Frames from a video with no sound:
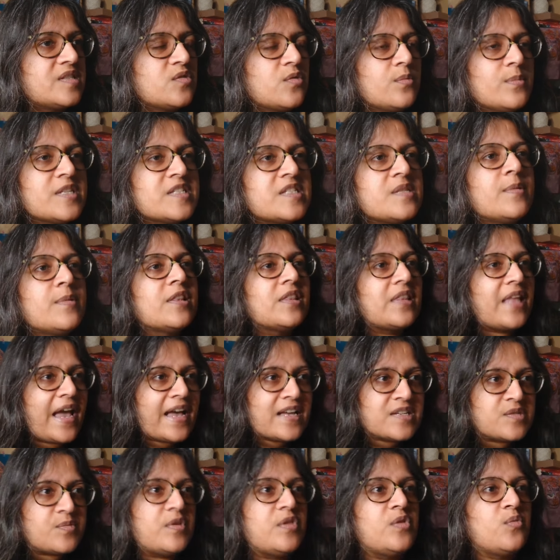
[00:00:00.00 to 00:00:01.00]
So it must've been
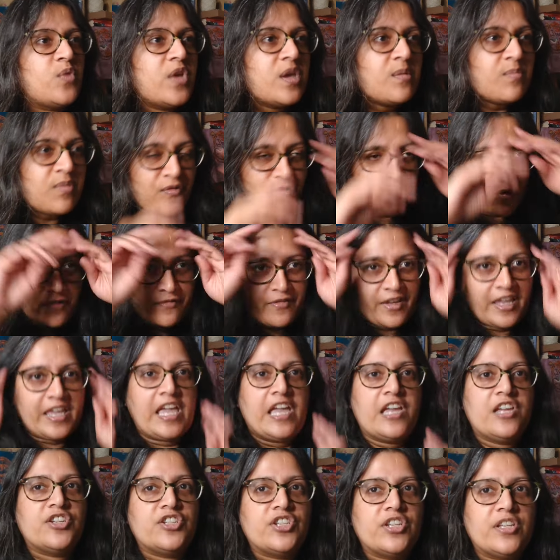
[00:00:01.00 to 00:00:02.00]
last week, the week before
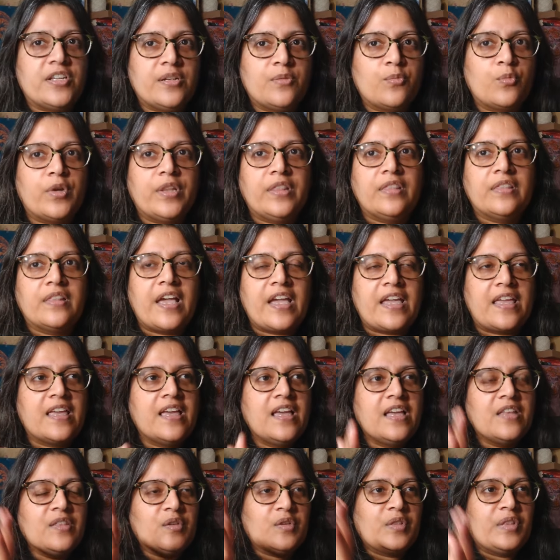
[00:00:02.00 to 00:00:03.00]
vacation when
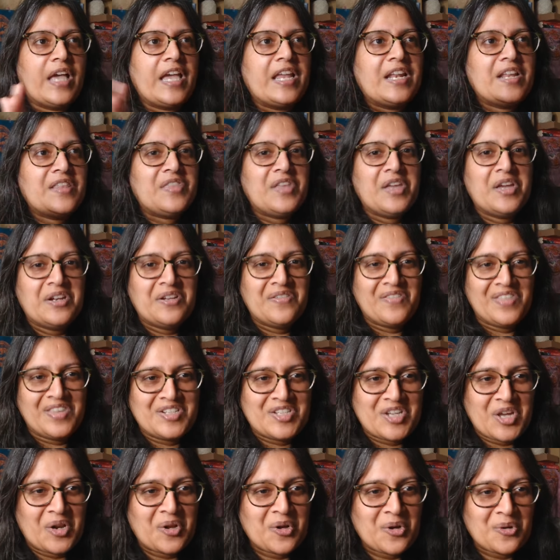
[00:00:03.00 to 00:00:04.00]
like the light at the end of
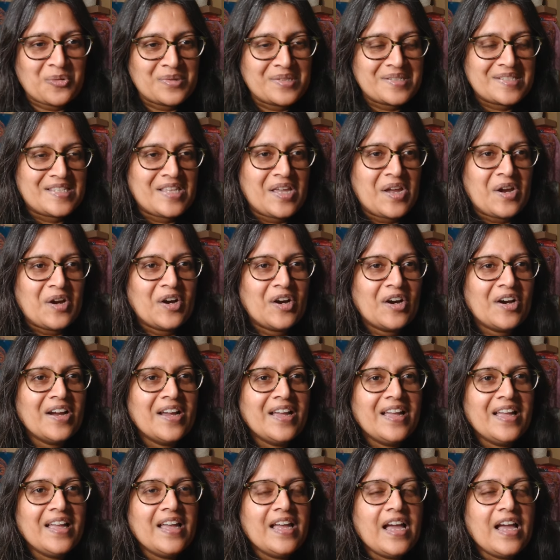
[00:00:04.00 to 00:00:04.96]
the tunnel was there.